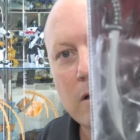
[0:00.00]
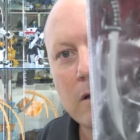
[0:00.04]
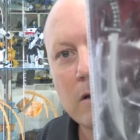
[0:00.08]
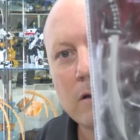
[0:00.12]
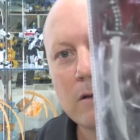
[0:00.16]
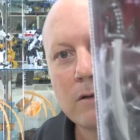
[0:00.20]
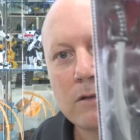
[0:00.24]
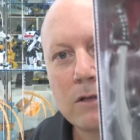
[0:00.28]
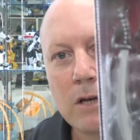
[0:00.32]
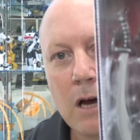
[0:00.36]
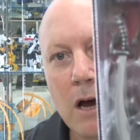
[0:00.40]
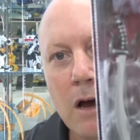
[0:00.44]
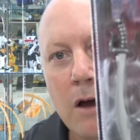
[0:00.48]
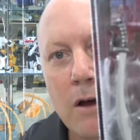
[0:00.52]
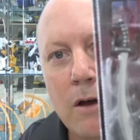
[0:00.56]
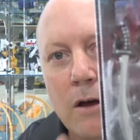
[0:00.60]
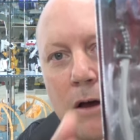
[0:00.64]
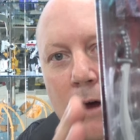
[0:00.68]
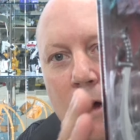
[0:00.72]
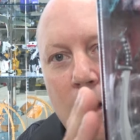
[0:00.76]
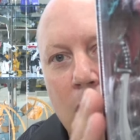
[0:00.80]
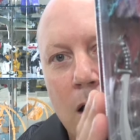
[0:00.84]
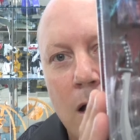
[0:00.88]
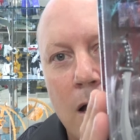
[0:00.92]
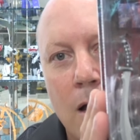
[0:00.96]
So
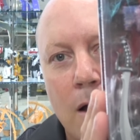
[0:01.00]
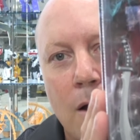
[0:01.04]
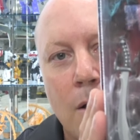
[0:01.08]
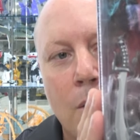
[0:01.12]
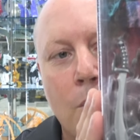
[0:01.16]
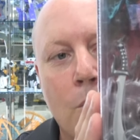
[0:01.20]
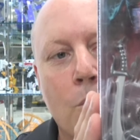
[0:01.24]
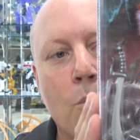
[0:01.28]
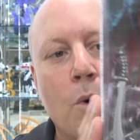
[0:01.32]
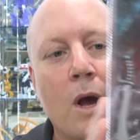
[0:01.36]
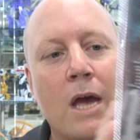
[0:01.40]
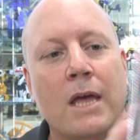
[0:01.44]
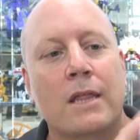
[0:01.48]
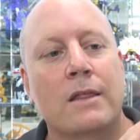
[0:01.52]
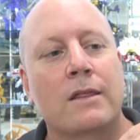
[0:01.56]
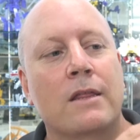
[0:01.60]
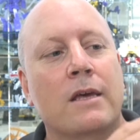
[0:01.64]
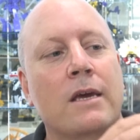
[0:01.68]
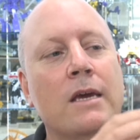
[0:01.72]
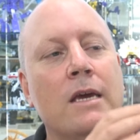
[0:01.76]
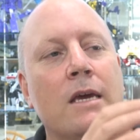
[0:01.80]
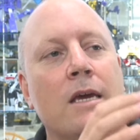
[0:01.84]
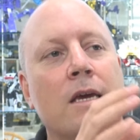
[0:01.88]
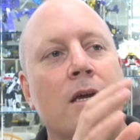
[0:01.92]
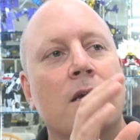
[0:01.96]
when
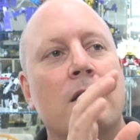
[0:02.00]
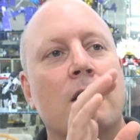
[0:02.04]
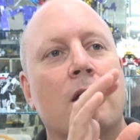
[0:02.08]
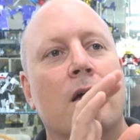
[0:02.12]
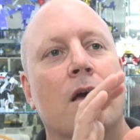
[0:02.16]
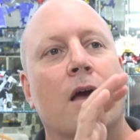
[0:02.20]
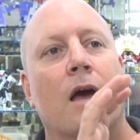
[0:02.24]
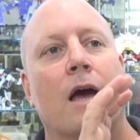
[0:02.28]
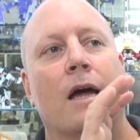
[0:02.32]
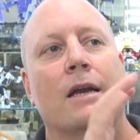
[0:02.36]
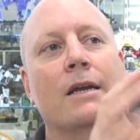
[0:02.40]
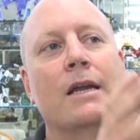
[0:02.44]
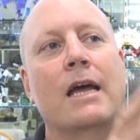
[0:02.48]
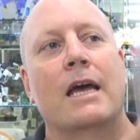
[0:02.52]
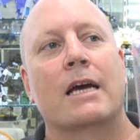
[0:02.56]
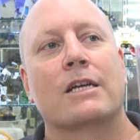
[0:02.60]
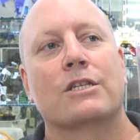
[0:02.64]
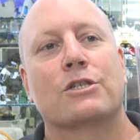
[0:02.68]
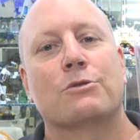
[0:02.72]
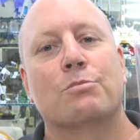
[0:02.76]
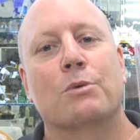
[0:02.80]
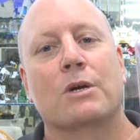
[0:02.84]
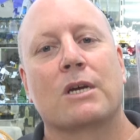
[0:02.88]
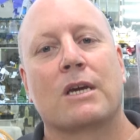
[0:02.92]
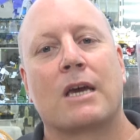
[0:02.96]
the
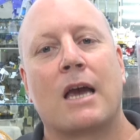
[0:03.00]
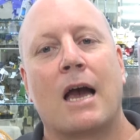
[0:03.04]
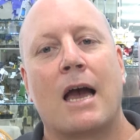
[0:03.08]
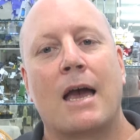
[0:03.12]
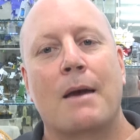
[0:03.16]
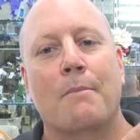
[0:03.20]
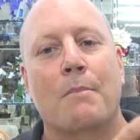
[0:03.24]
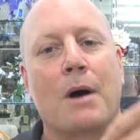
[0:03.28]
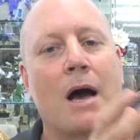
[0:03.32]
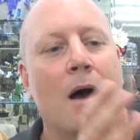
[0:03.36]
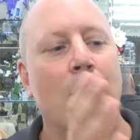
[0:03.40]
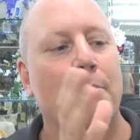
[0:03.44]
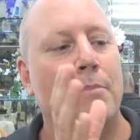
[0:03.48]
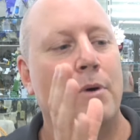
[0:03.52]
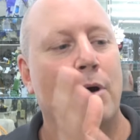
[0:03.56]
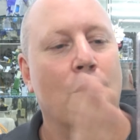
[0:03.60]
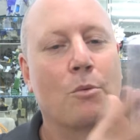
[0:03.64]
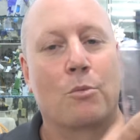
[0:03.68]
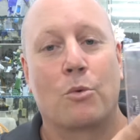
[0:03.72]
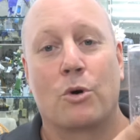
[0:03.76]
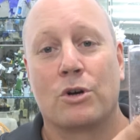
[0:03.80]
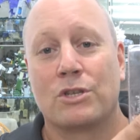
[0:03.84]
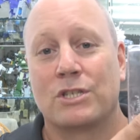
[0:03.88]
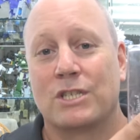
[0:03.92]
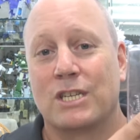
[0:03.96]
announcement came up,
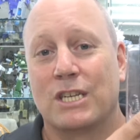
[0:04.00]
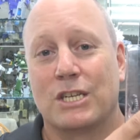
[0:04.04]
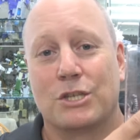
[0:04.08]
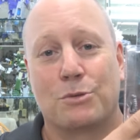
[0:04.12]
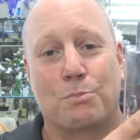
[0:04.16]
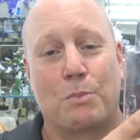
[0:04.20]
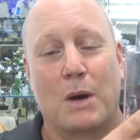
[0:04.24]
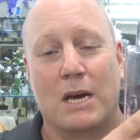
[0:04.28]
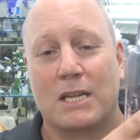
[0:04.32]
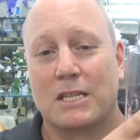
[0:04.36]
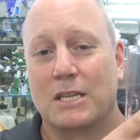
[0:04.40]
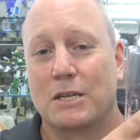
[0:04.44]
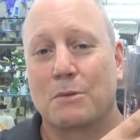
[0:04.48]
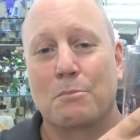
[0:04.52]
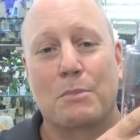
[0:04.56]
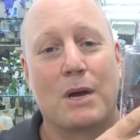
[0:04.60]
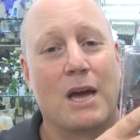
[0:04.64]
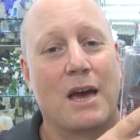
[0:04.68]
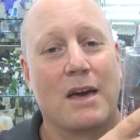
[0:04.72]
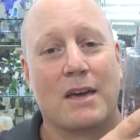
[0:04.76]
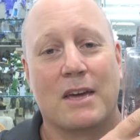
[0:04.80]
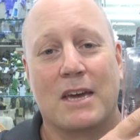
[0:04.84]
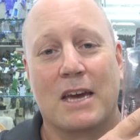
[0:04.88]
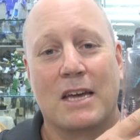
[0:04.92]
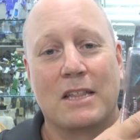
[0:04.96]
I wasn't expecting to be
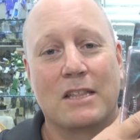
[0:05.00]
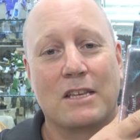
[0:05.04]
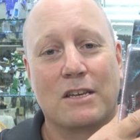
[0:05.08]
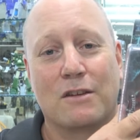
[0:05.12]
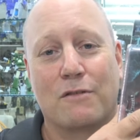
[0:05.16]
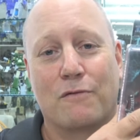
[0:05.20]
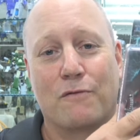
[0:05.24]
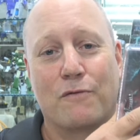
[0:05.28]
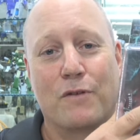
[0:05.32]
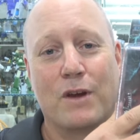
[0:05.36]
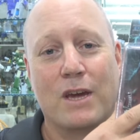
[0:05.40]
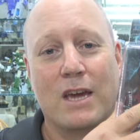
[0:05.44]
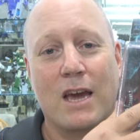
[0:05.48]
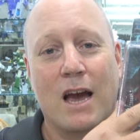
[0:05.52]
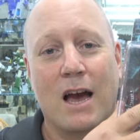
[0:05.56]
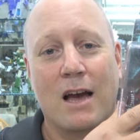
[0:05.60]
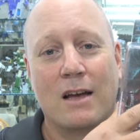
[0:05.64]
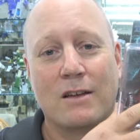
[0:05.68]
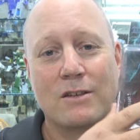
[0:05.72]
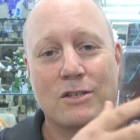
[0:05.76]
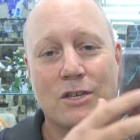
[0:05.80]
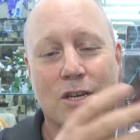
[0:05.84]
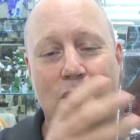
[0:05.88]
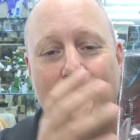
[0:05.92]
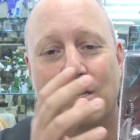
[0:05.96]
able to get this figure.
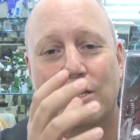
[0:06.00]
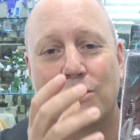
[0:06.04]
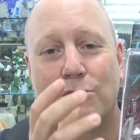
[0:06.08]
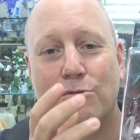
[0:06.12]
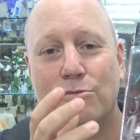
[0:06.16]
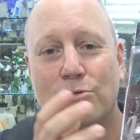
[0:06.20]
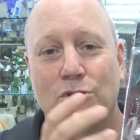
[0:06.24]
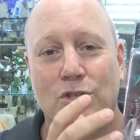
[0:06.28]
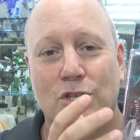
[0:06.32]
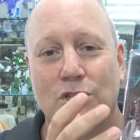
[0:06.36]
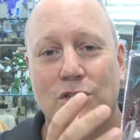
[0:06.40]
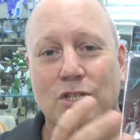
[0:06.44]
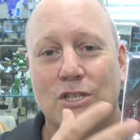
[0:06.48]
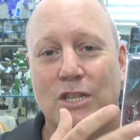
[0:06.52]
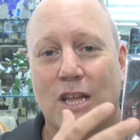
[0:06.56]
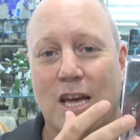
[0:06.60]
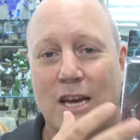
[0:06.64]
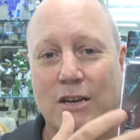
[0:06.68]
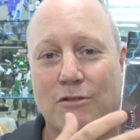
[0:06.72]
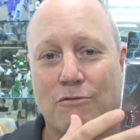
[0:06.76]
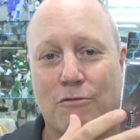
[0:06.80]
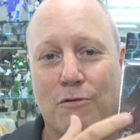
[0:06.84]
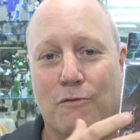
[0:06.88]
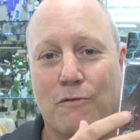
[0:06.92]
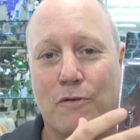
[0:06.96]
So this was just an
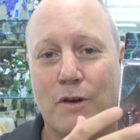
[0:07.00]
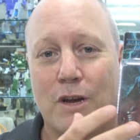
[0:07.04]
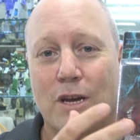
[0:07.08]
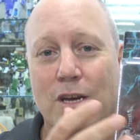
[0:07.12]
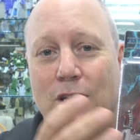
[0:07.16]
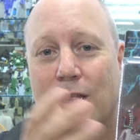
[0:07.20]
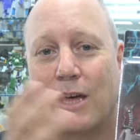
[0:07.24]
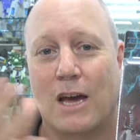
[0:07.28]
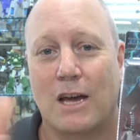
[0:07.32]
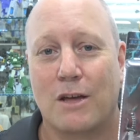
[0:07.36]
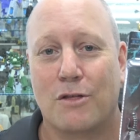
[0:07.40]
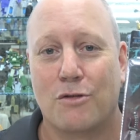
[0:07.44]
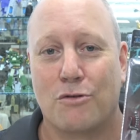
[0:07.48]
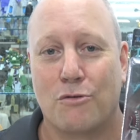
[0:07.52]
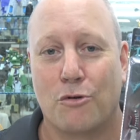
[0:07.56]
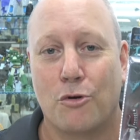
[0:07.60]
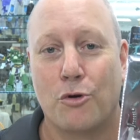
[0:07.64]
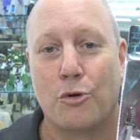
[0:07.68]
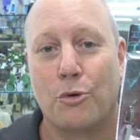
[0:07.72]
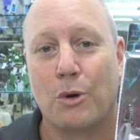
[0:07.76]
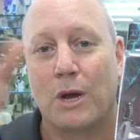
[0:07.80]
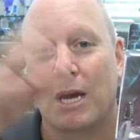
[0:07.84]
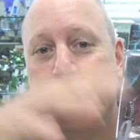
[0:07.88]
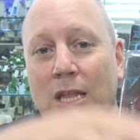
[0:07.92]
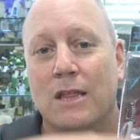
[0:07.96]
extra figure they
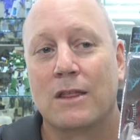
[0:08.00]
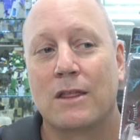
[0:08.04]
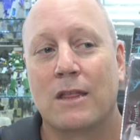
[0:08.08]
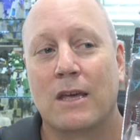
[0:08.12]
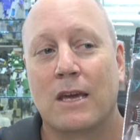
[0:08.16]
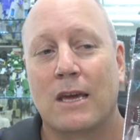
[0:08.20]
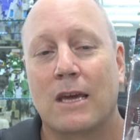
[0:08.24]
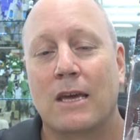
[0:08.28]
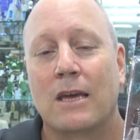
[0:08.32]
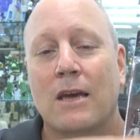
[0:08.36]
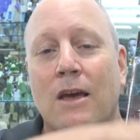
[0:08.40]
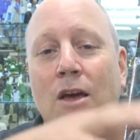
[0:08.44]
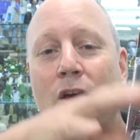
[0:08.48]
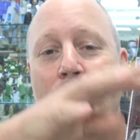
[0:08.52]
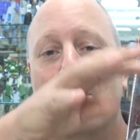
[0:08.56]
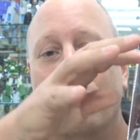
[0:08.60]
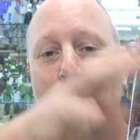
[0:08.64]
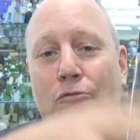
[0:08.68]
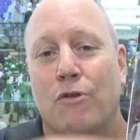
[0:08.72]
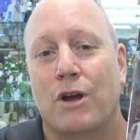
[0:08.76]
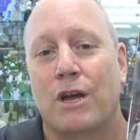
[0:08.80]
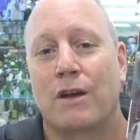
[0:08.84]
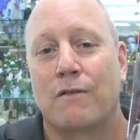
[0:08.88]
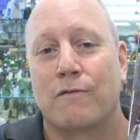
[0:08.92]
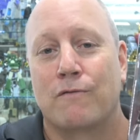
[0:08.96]
threw in the
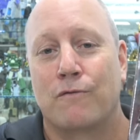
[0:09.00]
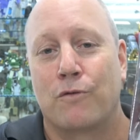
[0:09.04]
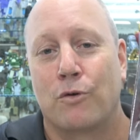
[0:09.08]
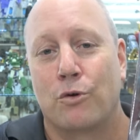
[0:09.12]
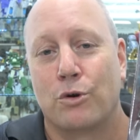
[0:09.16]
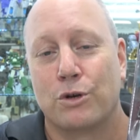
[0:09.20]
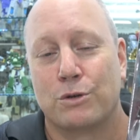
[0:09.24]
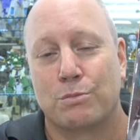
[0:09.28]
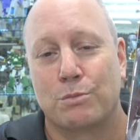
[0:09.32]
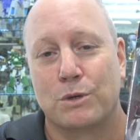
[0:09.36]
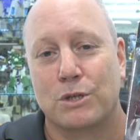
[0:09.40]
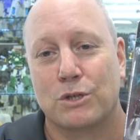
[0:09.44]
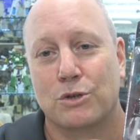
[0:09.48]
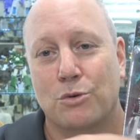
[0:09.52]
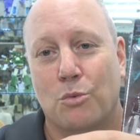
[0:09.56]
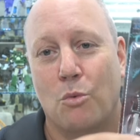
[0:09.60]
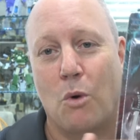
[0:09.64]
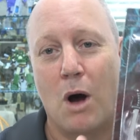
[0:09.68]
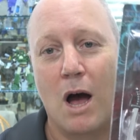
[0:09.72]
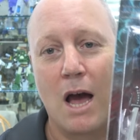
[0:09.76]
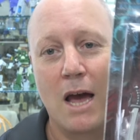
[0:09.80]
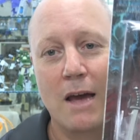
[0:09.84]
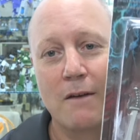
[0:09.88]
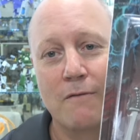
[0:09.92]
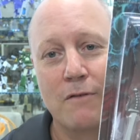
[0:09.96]
reinforcements
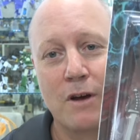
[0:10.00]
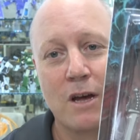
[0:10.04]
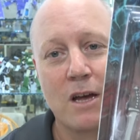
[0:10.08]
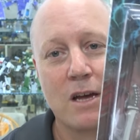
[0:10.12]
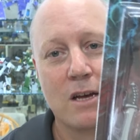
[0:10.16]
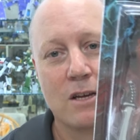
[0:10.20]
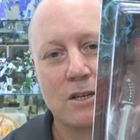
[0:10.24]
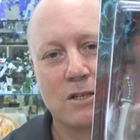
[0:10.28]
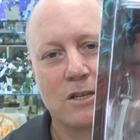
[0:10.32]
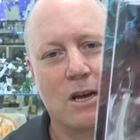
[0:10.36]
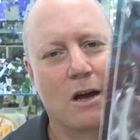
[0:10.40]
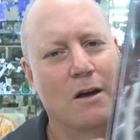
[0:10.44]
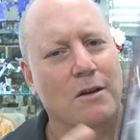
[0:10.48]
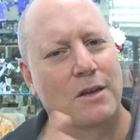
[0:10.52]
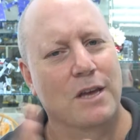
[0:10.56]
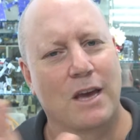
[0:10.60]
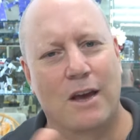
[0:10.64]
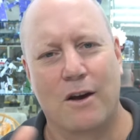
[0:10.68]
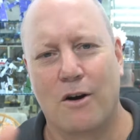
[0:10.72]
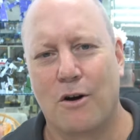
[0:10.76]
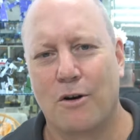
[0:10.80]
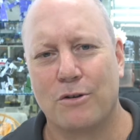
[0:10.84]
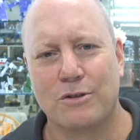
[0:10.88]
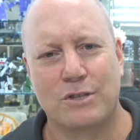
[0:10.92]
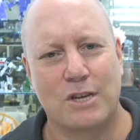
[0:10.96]
wave. So
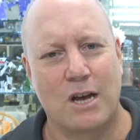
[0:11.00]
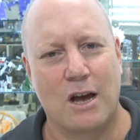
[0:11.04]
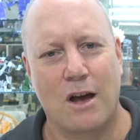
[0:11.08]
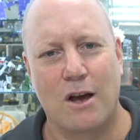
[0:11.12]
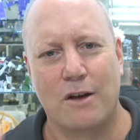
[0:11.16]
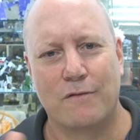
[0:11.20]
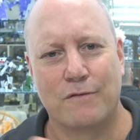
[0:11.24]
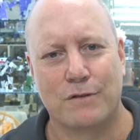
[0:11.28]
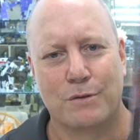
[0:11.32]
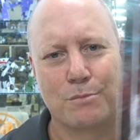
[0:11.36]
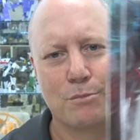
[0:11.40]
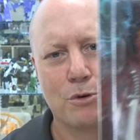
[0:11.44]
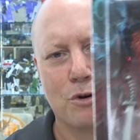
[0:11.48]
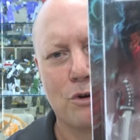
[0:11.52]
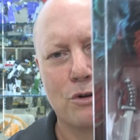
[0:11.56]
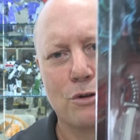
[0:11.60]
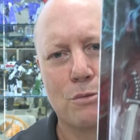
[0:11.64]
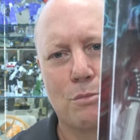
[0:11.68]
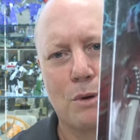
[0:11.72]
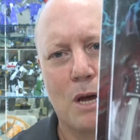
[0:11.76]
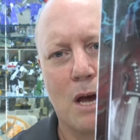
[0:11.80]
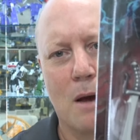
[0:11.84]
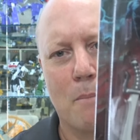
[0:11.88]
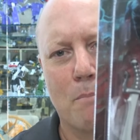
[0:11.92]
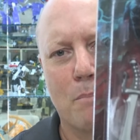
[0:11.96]
yeah, I was over the moon to
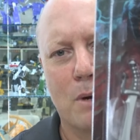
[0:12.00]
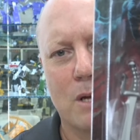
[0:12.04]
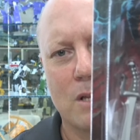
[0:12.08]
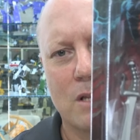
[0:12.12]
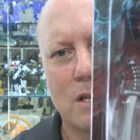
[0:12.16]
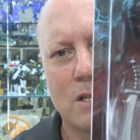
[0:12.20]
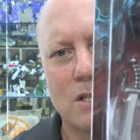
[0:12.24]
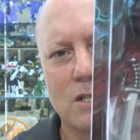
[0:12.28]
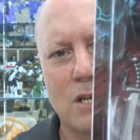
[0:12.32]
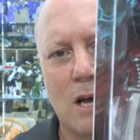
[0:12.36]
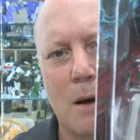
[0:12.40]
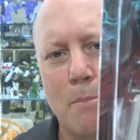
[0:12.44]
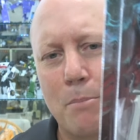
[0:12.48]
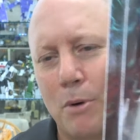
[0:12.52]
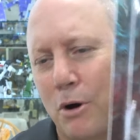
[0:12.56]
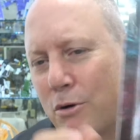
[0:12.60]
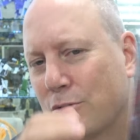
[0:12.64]
be able to pick this up.